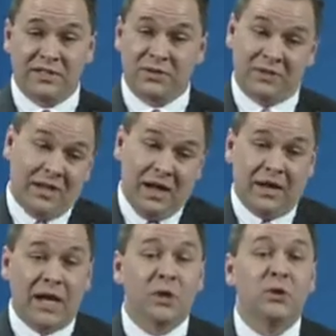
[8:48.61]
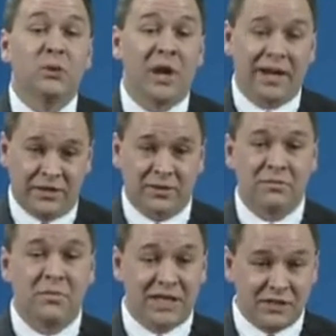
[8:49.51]
He goes, got a new
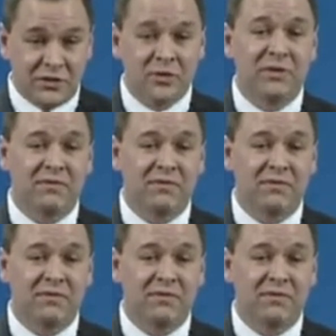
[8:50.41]
record, but he's doing